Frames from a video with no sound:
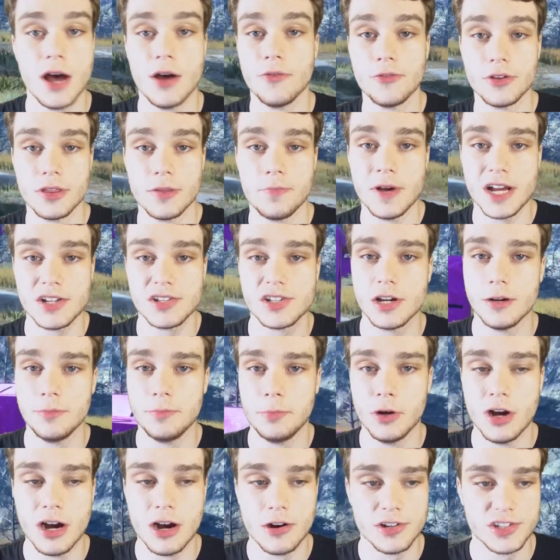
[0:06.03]
for the past
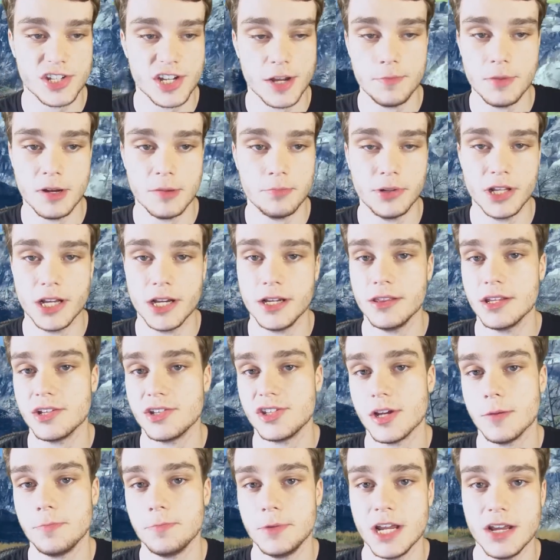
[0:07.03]
couple hours, I've been playing
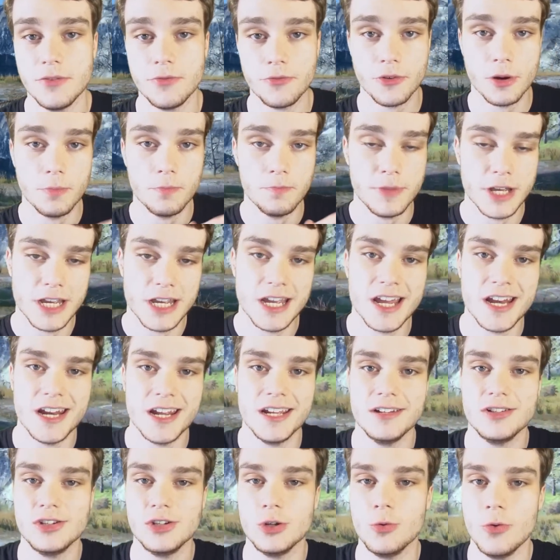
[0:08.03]
this update from
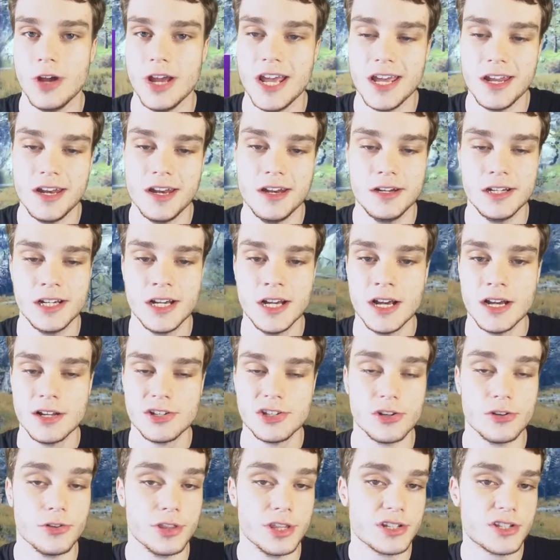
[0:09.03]
beginning to end,
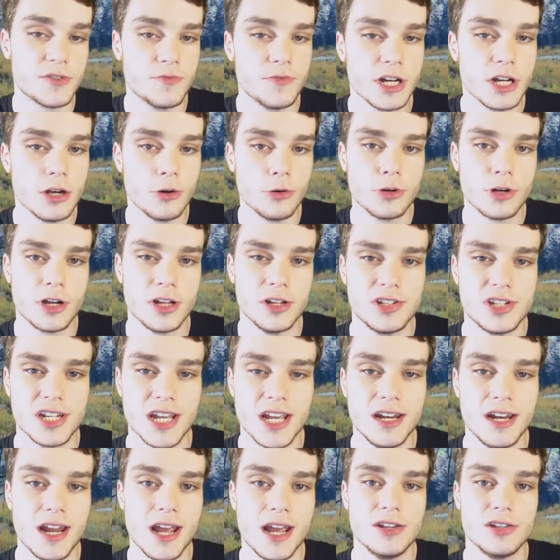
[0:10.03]
so this video will
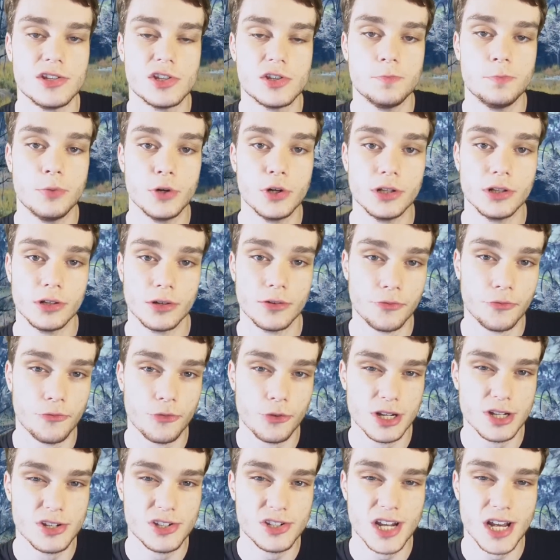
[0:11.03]
contain a
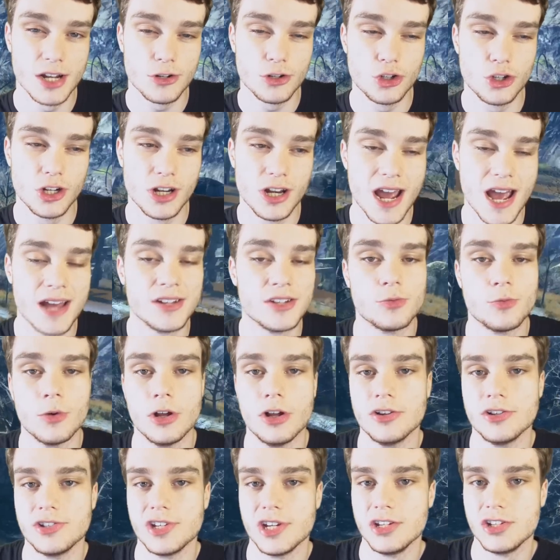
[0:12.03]
spoiler-free section as
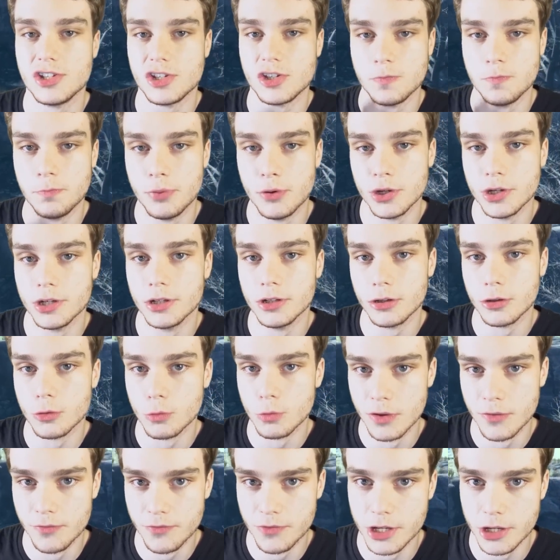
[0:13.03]
well as a spoiler
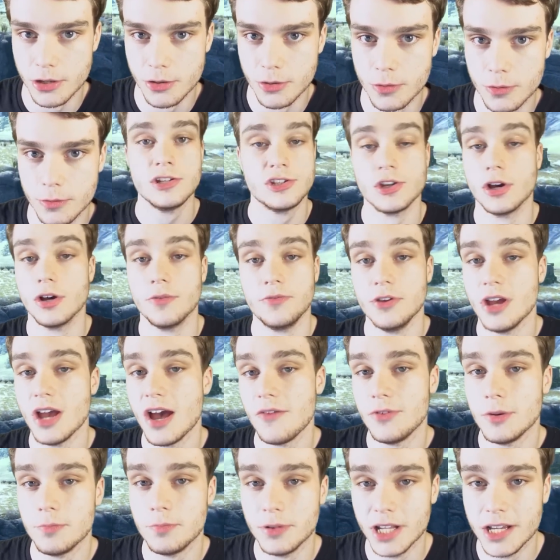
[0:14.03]
review. So if you
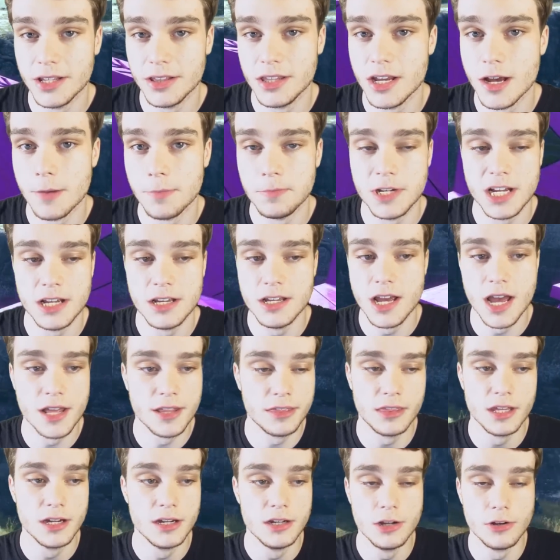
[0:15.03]
haven't played the update
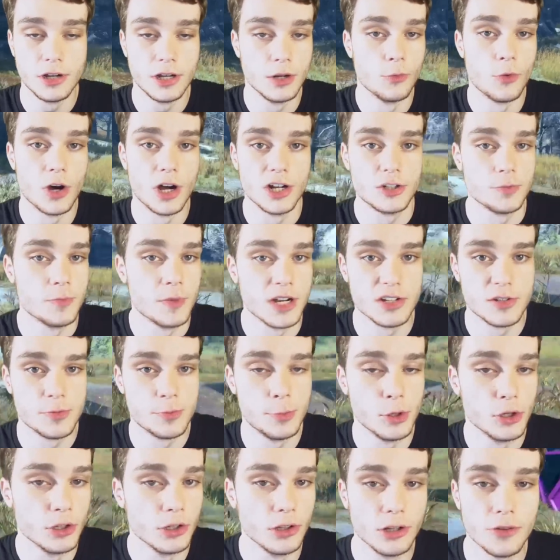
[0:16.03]
yet, then you can watch my
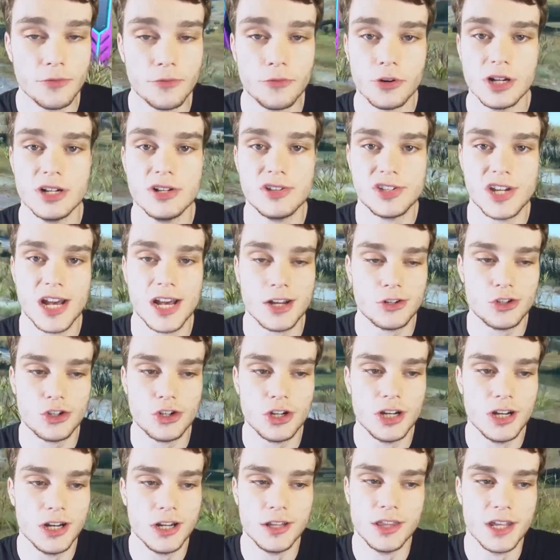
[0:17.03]
spoiler-free
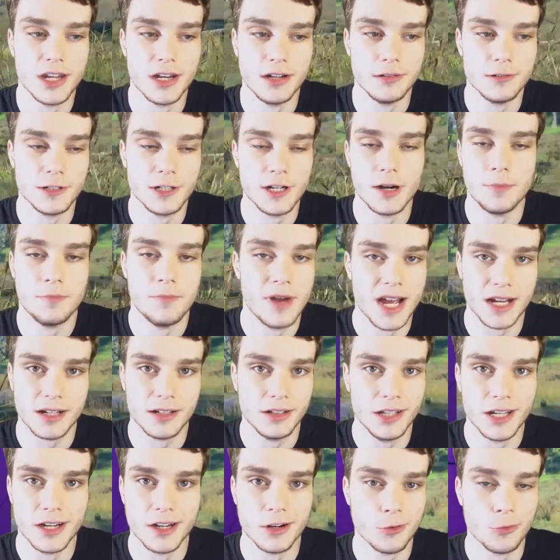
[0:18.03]
section and then come back
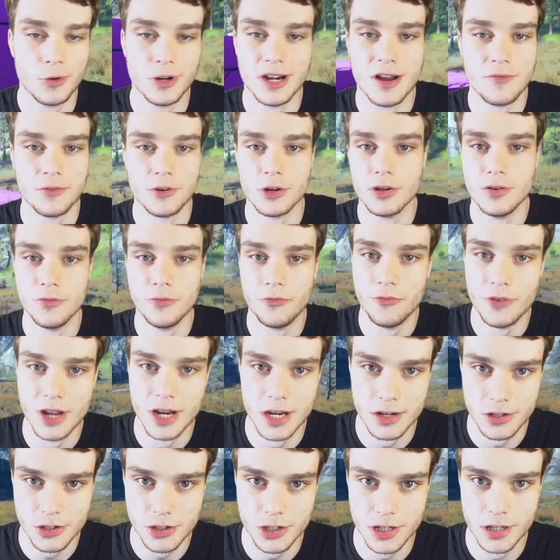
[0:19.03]
later whenever you've
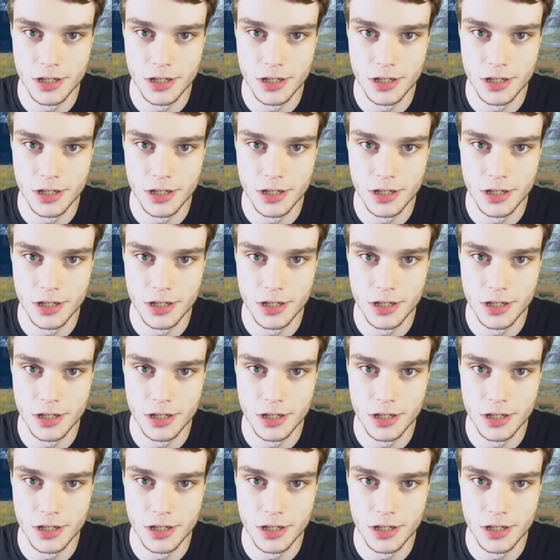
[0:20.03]
finished